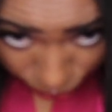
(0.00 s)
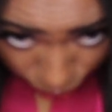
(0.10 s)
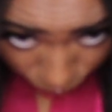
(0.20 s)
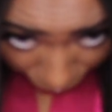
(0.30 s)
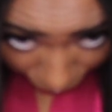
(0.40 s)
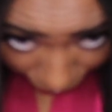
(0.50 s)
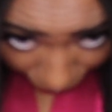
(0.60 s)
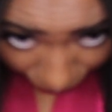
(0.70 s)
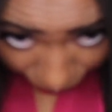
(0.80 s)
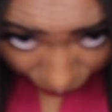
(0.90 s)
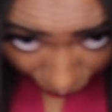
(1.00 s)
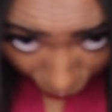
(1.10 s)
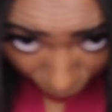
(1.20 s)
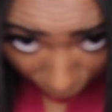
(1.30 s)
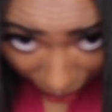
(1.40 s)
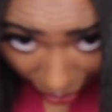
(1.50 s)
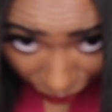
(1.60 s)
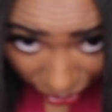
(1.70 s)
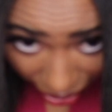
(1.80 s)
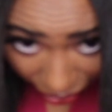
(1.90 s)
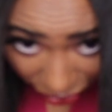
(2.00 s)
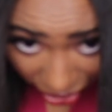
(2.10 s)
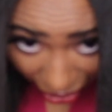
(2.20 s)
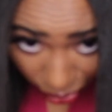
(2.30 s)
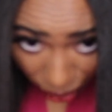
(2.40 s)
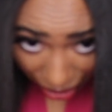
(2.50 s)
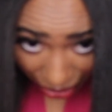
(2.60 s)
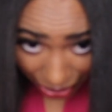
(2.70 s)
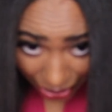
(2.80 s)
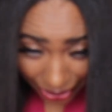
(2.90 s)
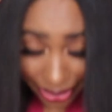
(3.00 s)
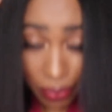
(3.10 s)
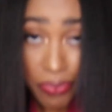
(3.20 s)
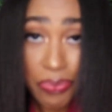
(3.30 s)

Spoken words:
So like at the top, I have a lot of flyaways.